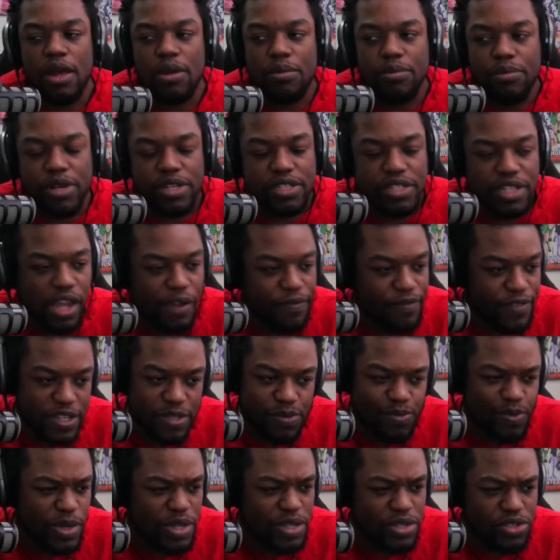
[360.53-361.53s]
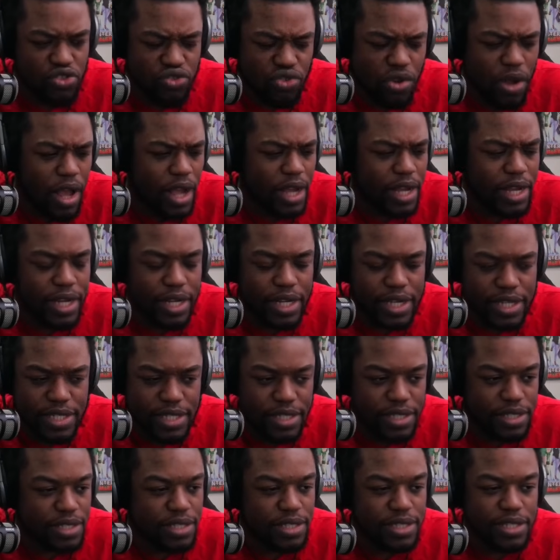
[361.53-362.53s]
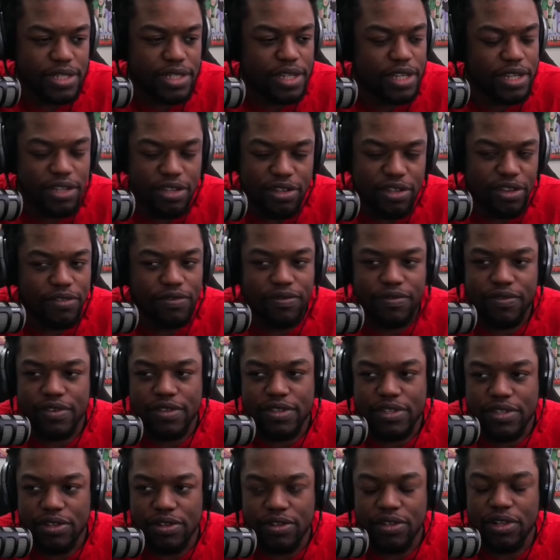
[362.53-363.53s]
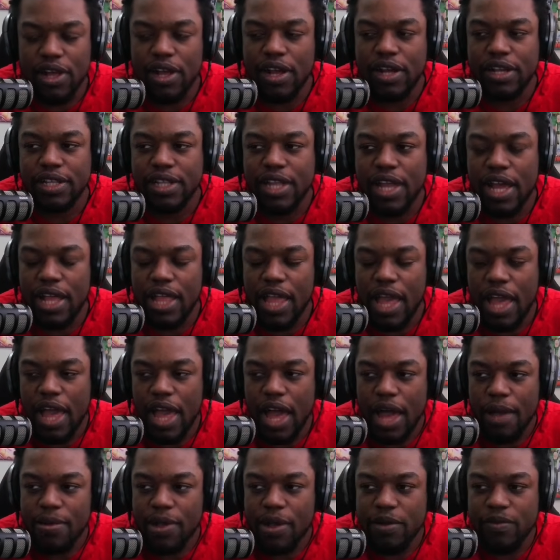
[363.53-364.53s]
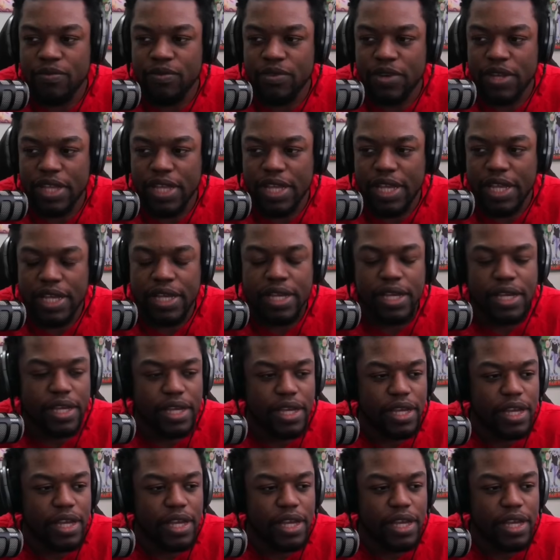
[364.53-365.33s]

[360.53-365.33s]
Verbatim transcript: but Jeff has been strong and consistent and good for so long that I'm not really